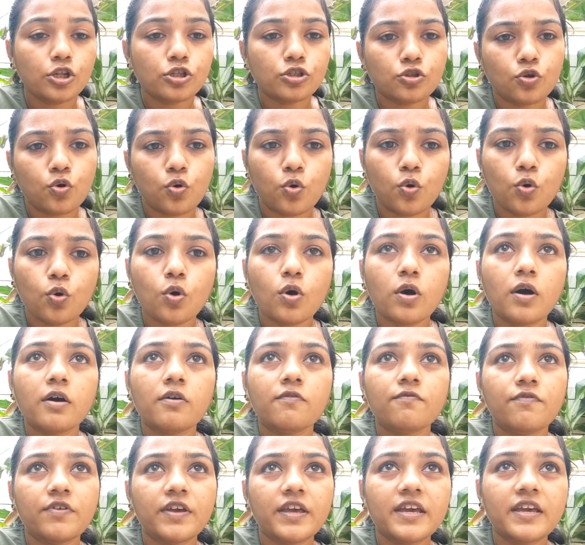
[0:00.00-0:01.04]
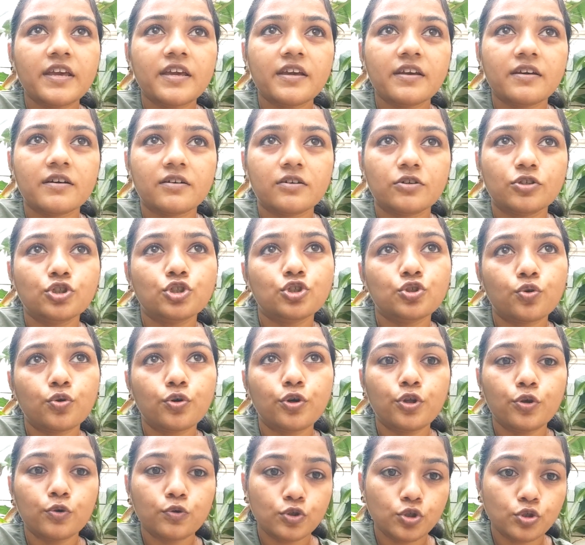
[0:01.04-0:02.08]
So we
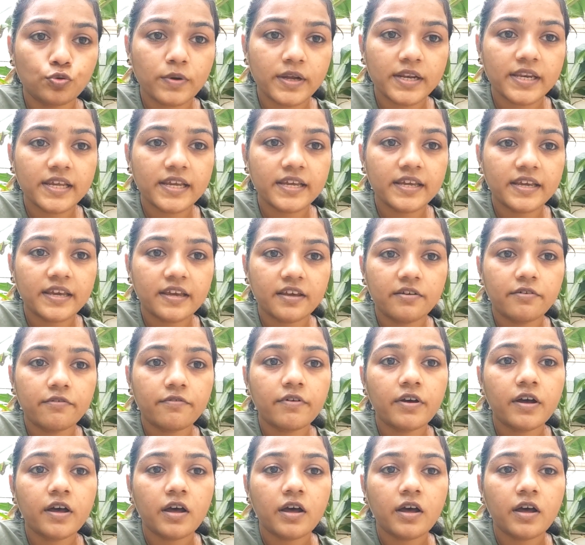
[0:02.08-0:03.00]
should usually give